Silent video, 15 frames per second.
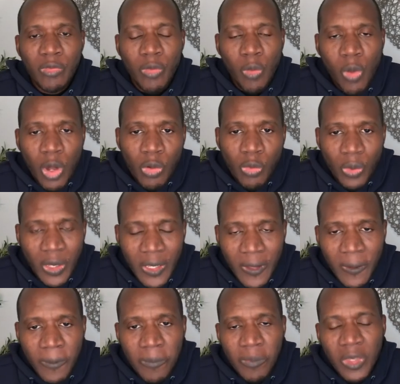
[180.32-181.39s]
for 1
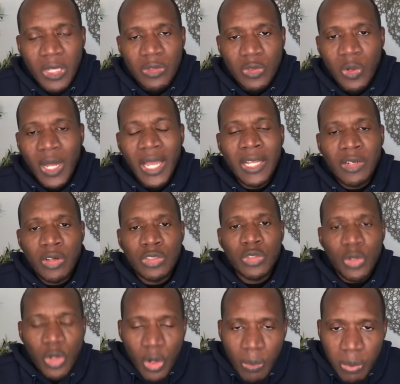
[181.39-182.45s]
week, try not
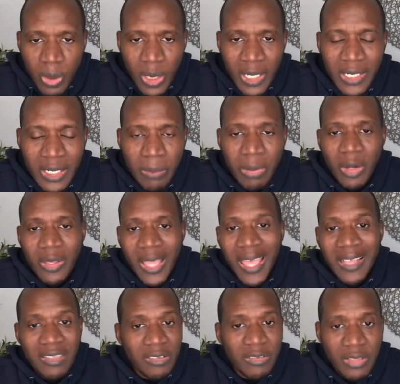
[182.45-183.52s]
to complain about
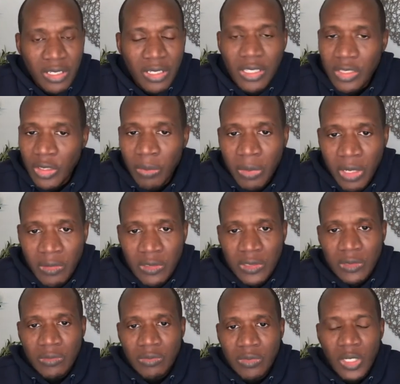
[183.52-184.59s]
anything in your
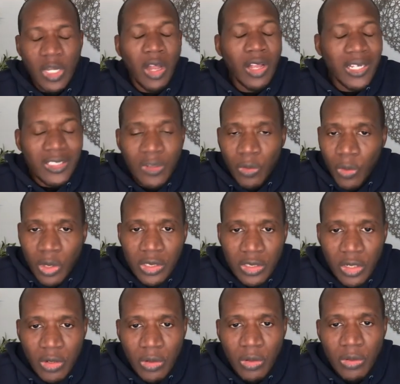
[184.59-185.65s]
marriage. Regardless of what
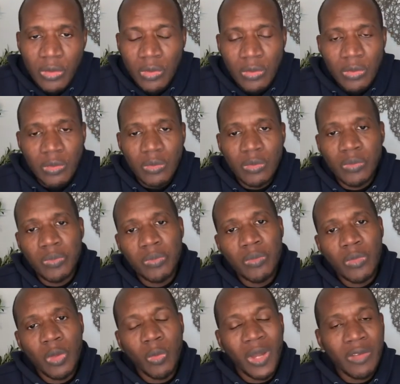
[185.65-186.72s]
your
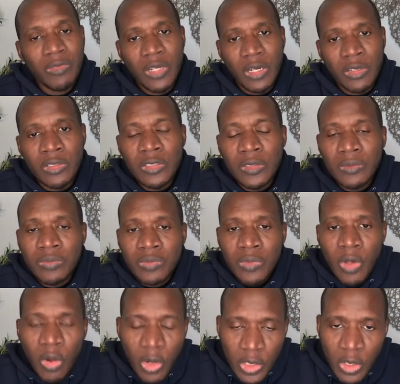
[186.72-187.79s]
wife does
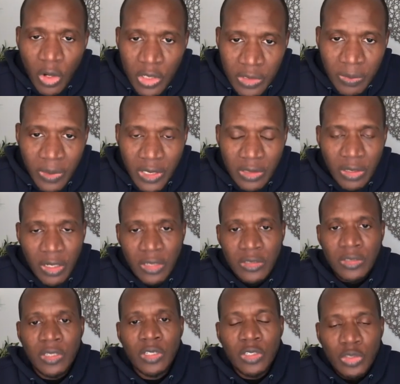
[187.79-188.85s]
or your husband
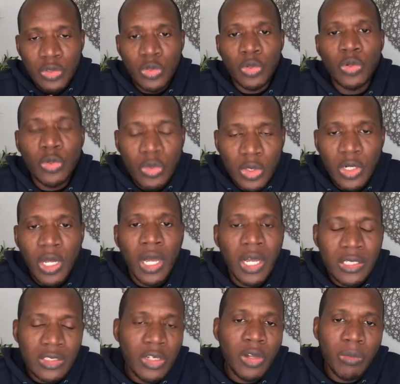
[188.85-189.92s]
does, do
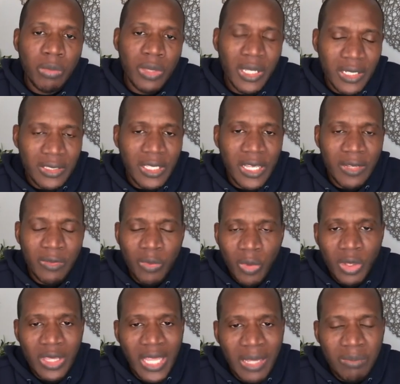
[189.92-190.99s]
not complain. And
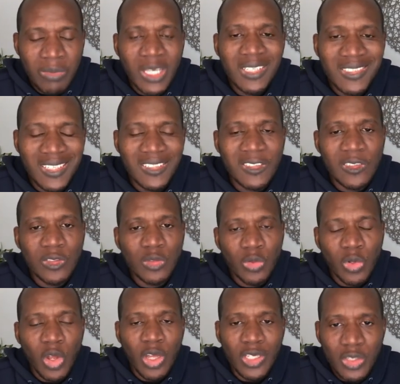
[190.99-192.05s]
what that means is, do
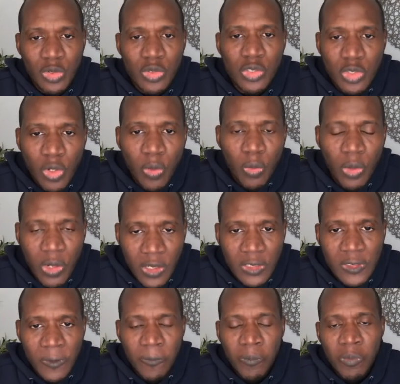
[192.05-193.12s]
not use your
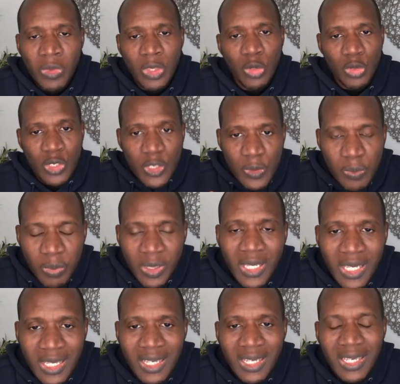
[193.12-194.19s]
words to
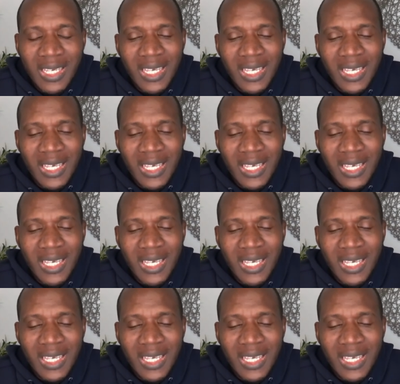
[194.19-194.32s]
speak